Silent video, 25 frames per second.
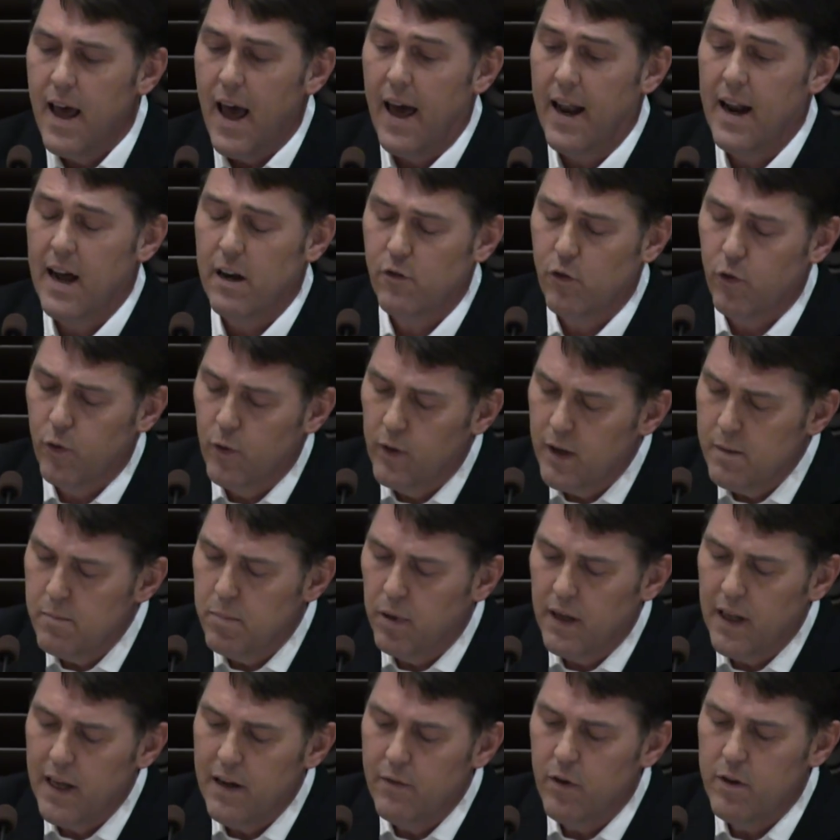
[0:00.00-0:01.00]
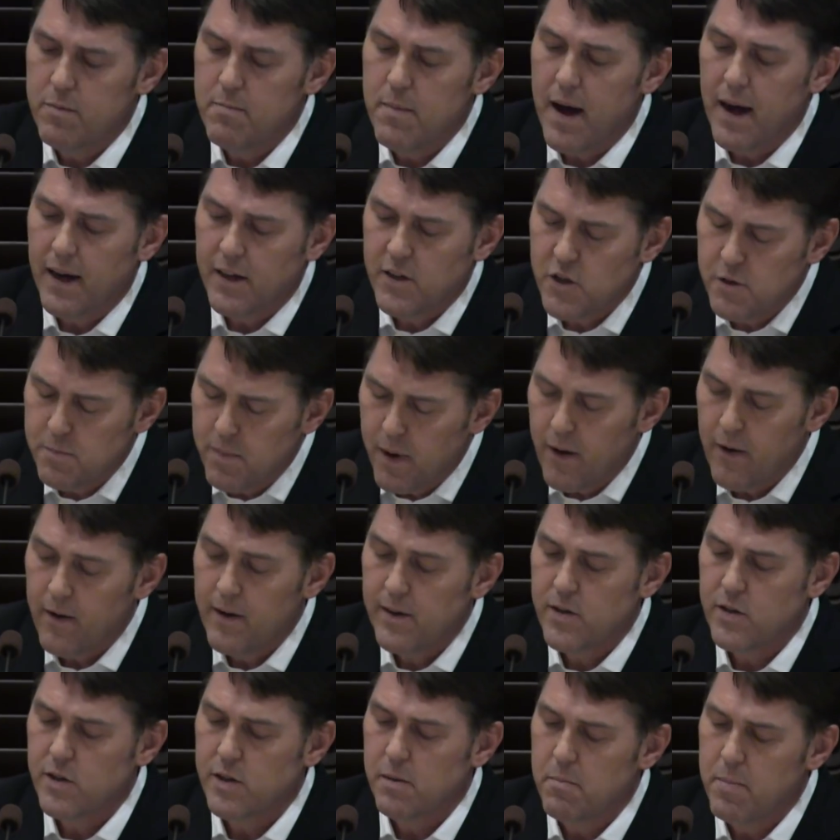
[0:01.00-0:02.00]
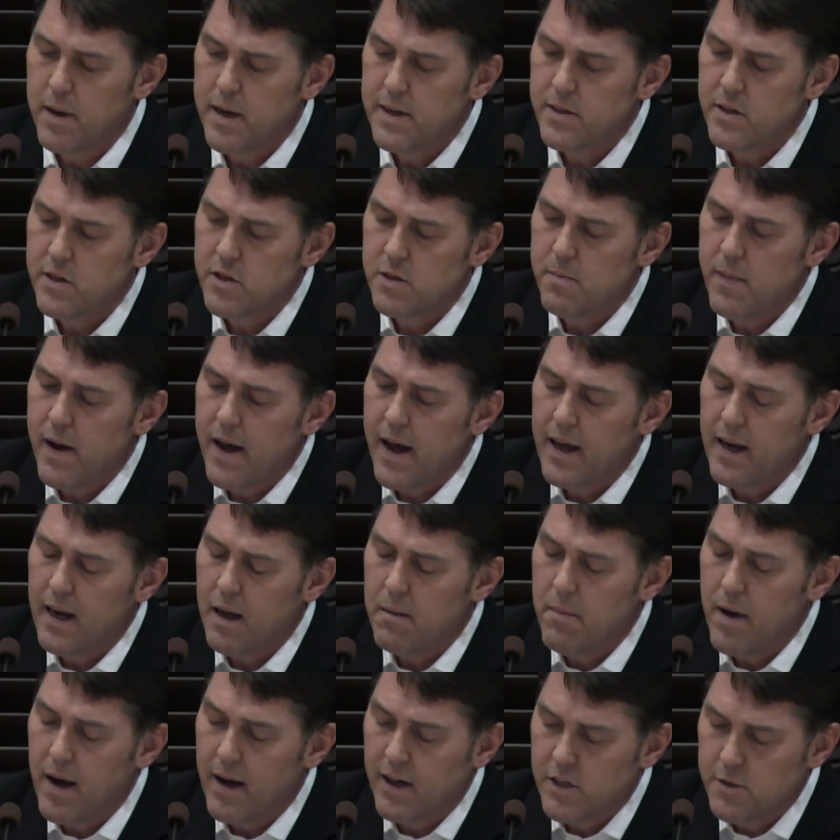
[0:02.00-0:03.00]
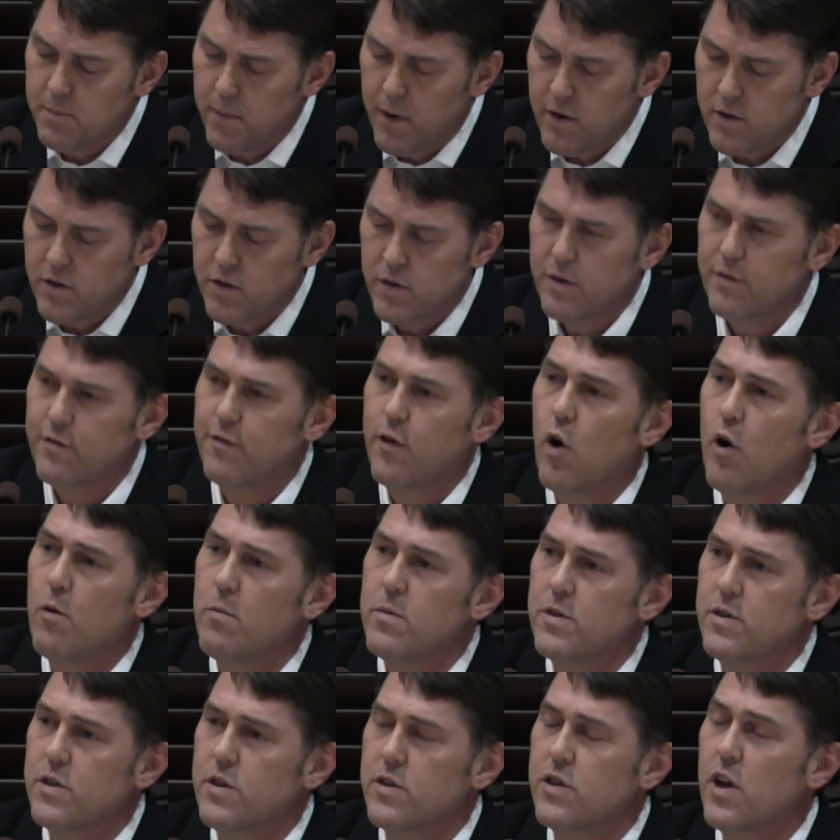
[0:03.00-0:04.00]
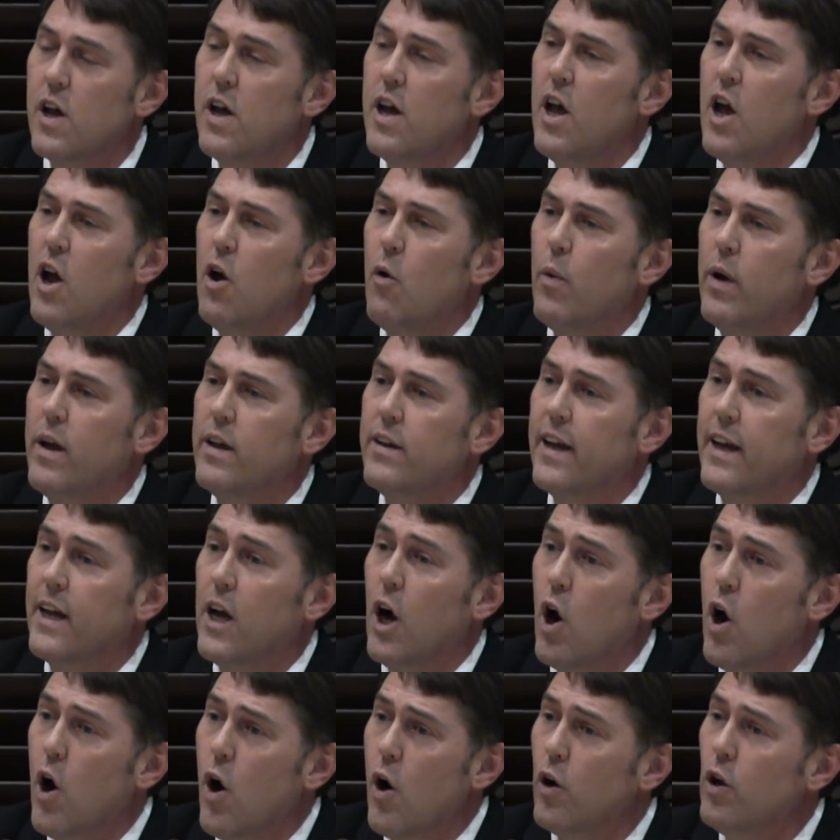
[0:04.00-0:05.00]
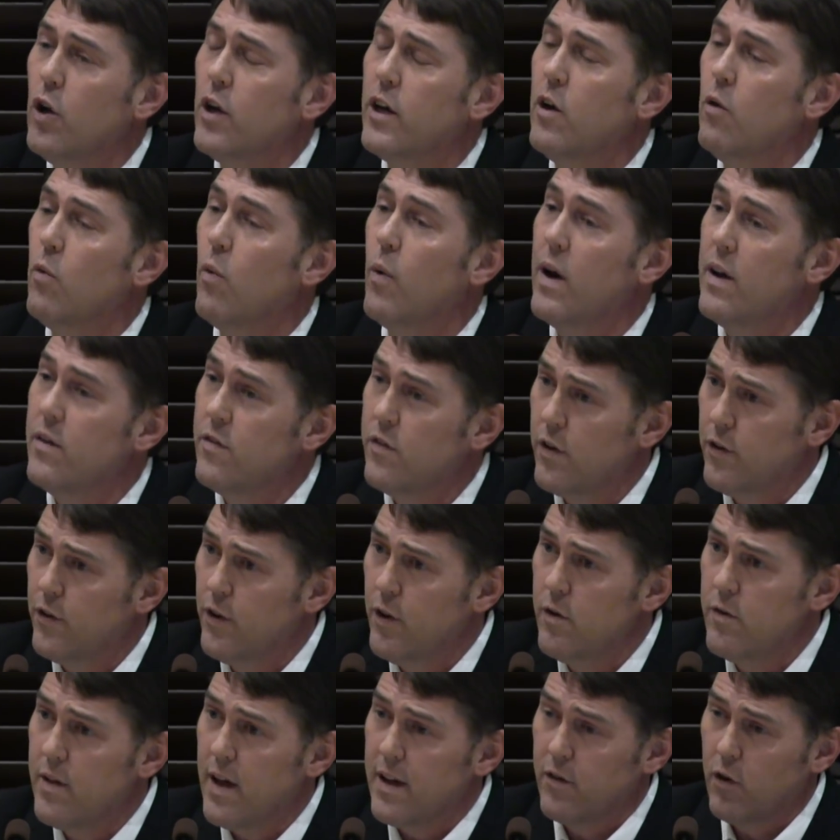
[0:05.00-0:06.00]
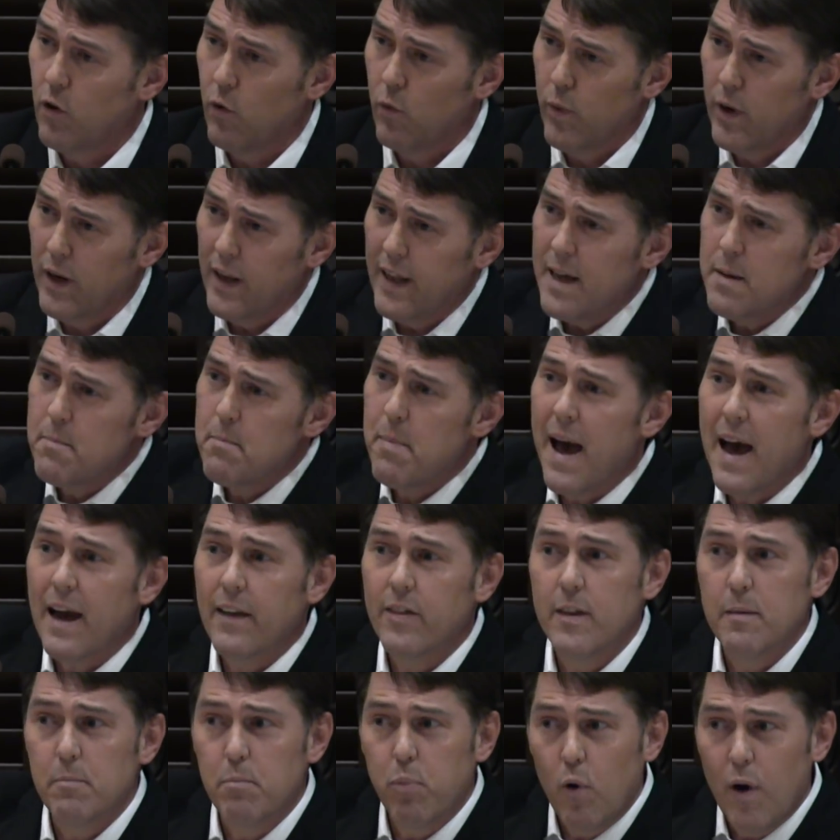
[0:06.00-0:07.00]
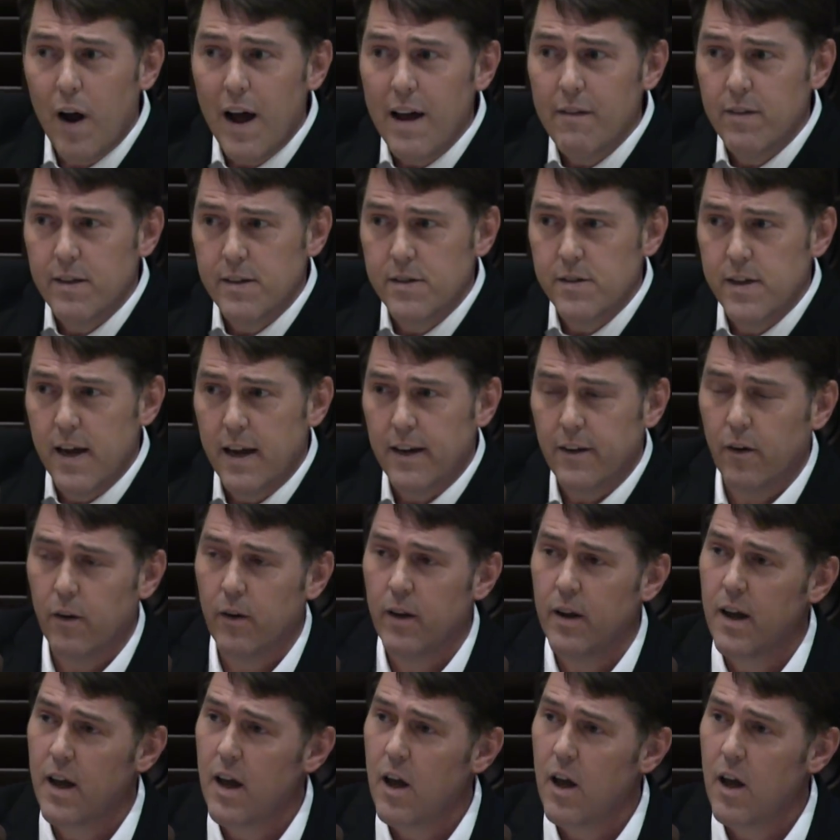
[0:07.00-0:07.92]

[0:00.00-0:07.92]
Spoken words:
And I truly believe with my experience as a businessman and my experience as a pharmacist, we can take a hard look at ways to do that, to really impact the private sector.